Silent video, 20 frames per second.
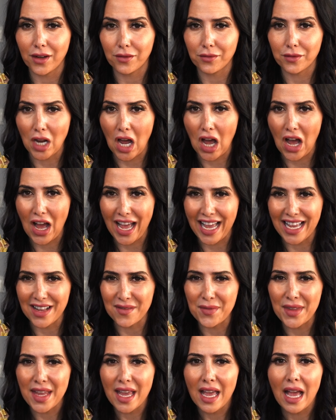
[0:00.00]
of
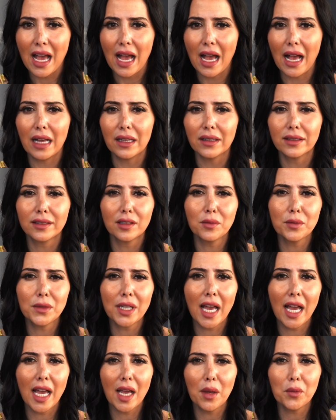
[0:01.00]
time.
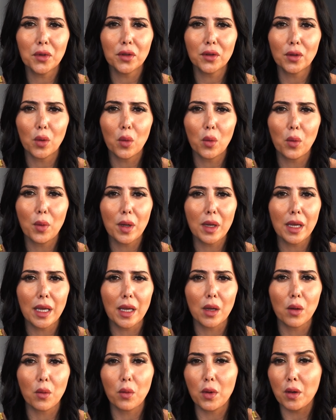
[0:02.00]
Sometimes
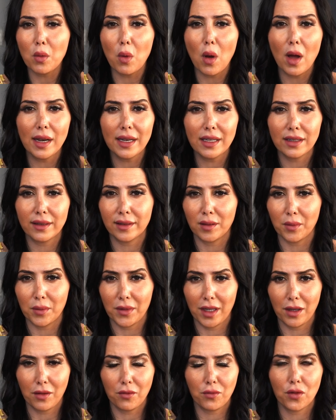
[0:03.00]
we wanted
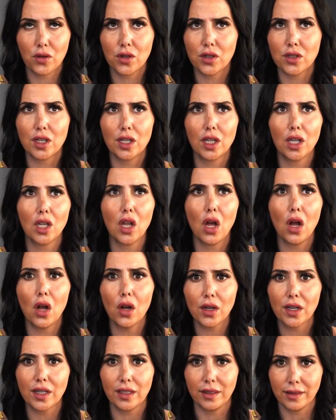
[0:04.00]
something for the
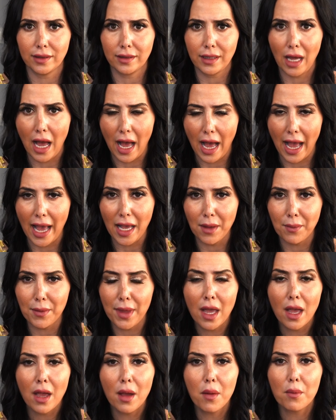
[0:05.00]
longest time,
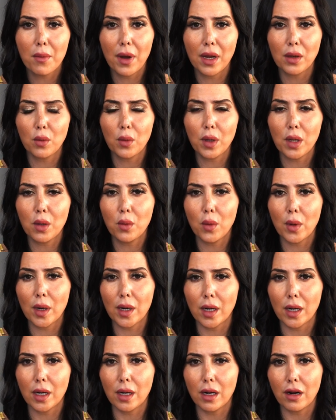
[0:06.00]
but we
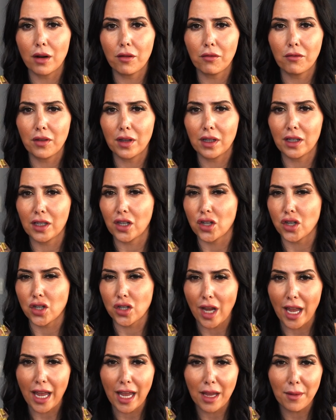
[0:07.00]
were feeling
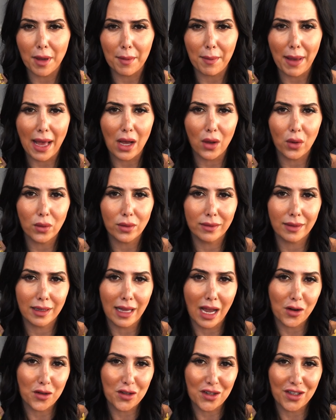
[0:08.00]
ashamed about
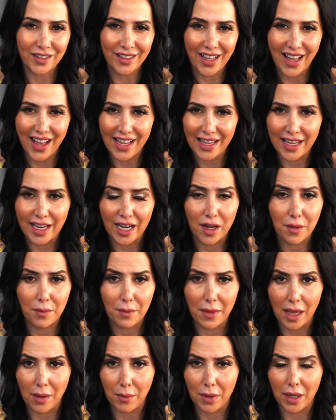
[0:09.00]
our desire.
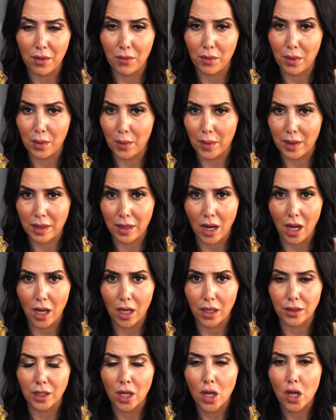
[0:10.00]
Maybe we were
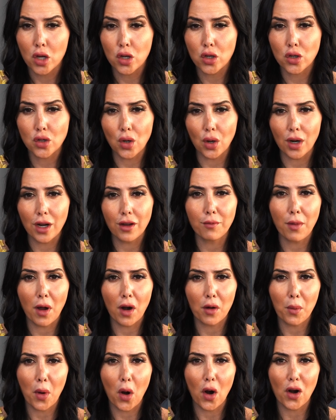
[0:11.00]
not sure if
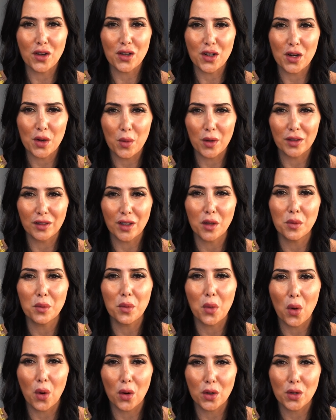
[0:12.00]
our partner was
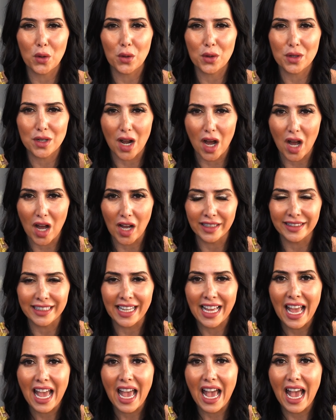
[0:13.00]
on board or not,
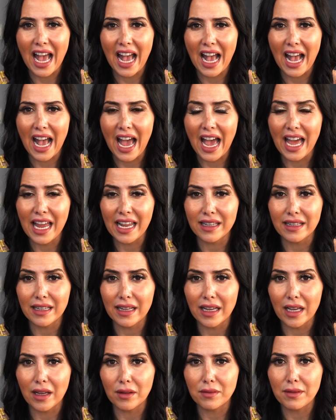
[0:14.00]
and
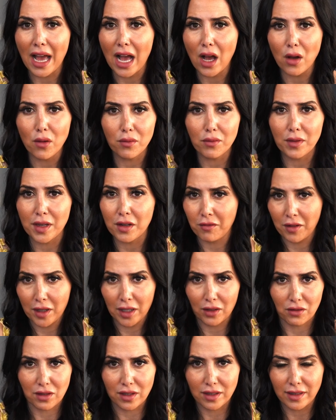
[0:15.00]
now we
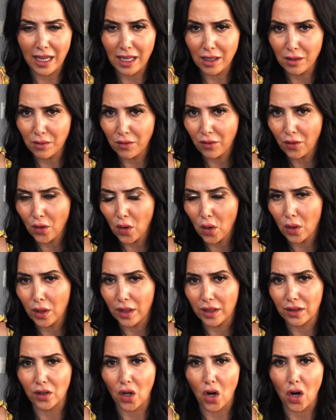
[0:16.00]
feel
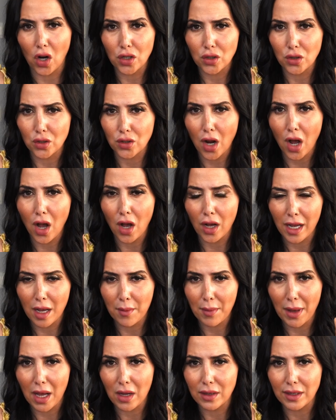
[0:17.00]
resentful. It's hard to talk
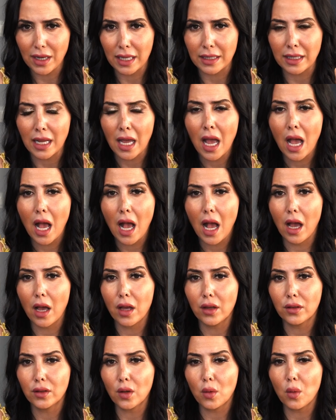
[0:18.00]
about it.
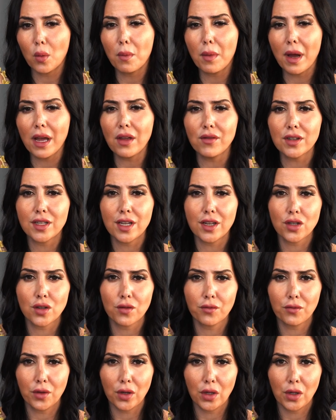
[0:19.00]
So my
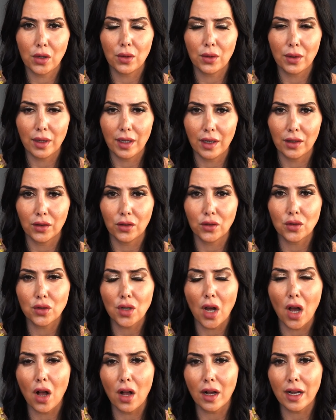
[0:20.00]
invitation for you is to
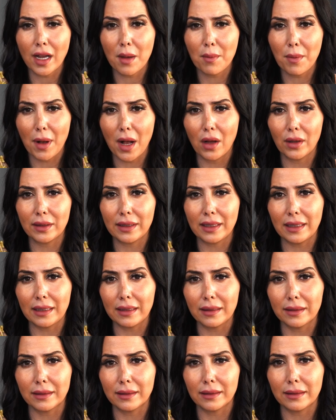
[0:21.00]
talk about
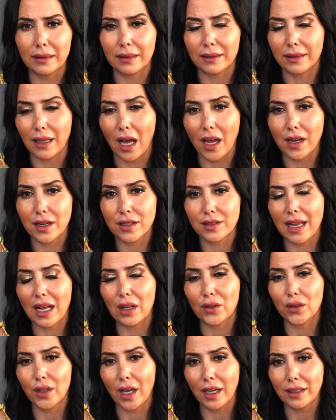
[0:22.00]
these desires
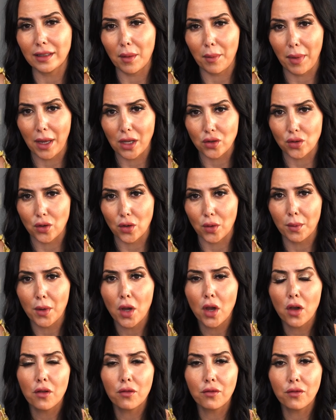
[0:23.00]
outside the
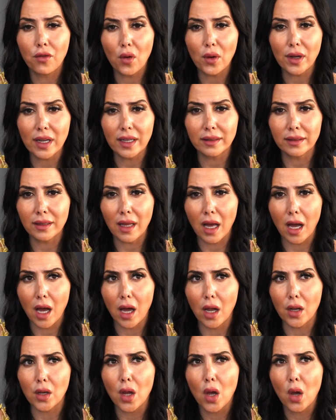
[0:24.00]
bedroom. Focus
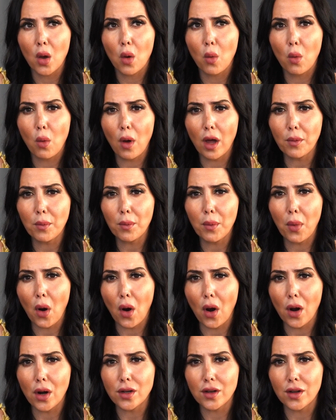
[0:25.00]
on what
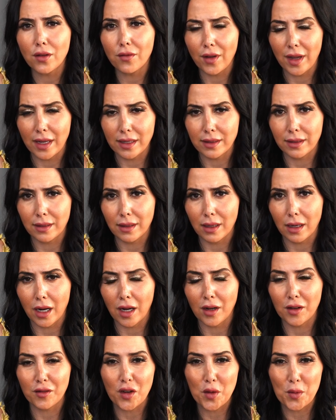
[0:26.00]
part of it,
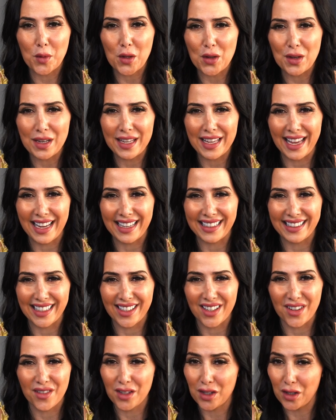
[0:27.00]
kind of
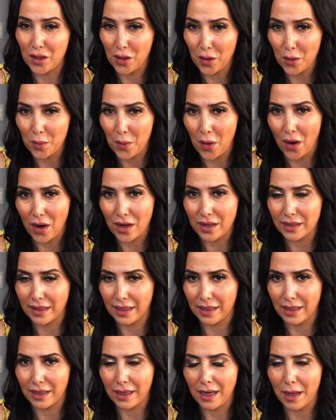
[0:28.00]
communicating with your
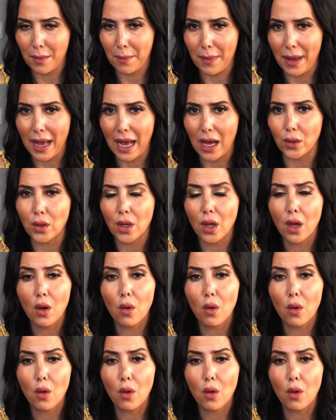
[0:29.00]
partner about